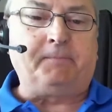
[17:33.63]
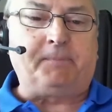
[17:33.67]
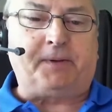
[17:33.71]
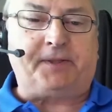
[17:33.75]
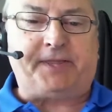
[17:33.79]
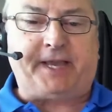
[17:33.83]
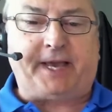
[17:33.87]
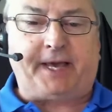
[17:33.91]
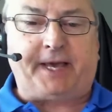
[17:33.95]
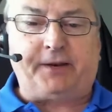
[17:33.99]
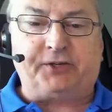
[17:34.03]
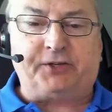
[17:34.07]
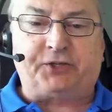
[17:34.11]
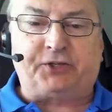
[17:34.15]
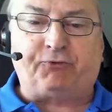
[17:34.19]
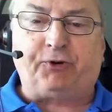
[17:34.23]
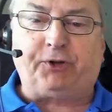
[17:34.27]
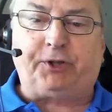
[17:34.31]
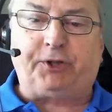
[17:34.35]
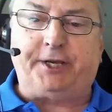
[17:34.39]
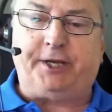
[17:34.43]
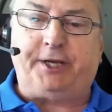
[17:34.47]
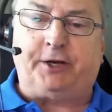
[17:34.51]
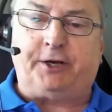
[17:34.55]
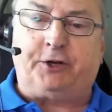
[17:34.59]
But that is
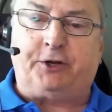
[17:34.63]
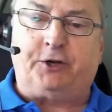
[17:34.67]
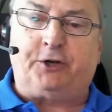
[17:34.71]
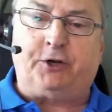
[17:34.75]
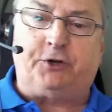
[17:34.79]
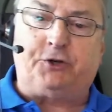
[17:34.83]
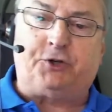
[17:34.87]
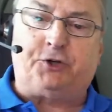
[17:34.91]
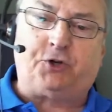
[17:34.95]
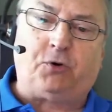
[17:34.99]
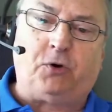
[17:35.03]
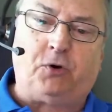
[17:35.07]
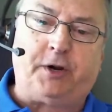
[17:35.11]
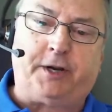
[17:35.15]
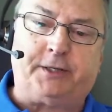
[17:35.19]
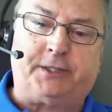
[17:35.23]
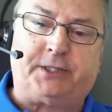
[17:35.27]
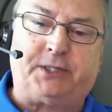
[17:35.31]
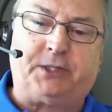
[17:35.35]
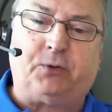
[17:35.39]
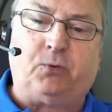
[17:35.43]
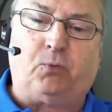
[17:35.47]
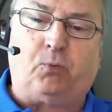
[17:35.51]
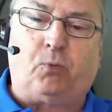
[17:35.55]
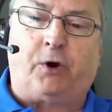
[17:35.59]
really a good
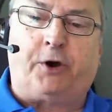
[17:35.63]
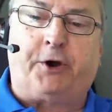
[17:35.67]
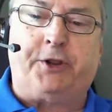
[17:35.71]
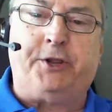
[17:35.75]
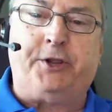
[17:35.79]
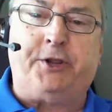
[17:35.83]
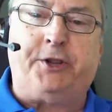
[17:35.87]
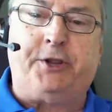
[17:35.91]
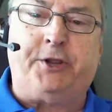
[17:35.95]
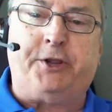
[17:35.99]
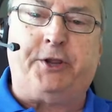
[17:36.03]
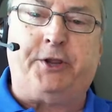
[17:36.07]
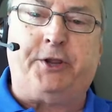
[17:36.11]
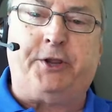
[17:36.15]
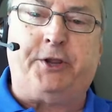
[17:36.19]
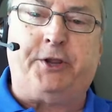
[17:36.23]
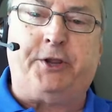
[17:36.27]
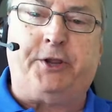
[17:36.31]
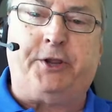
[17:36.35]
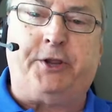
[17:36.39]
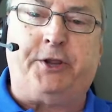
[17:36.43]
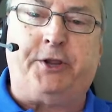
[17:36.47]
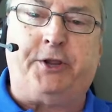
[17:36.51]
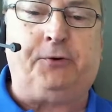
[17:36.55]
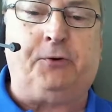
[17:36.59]
choice where you have
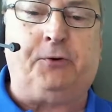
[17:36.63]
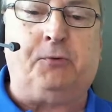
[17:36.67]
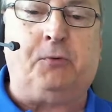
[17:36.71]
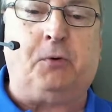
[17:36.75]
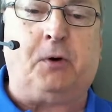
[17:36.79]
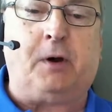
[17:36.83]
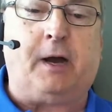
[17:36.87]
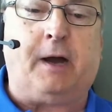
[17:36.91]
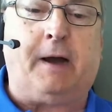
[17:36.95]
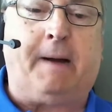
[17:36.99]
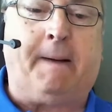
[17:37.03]
to,